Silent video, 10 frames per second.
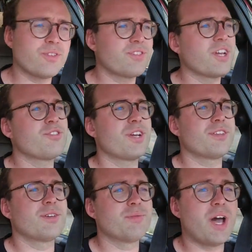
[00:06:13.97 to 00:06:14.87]

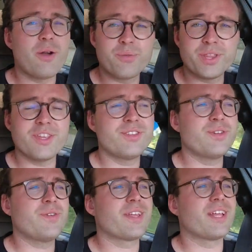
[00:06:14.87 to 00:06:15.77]
sidetracked here, but I really
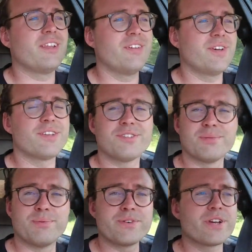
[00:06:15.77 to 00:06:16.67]
do, and I love all the
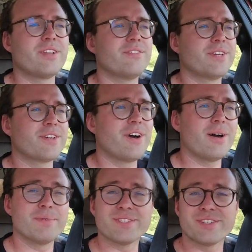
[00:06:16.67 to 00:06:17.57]
support. I love all the
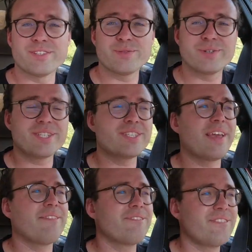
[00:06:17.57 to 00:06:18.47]
comments. I just want to
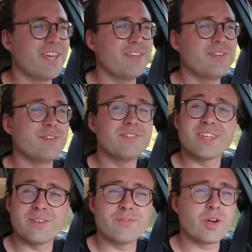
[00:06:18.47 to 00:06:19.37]
say thank you
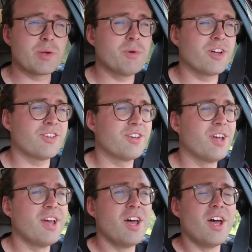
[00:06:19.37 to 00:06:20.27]
very much.
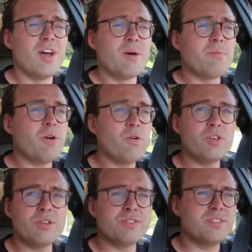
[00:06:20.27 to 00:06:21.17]
So
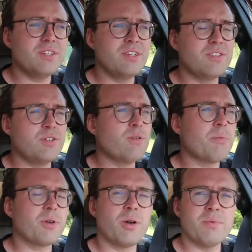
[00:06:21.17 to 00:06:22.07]
you'll see 2
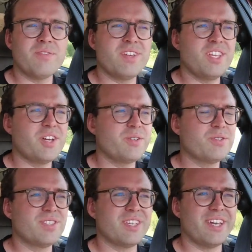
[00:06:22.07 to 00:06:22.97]
upcoming
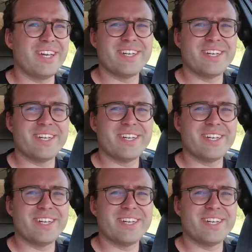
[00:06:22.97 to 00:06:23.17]
videos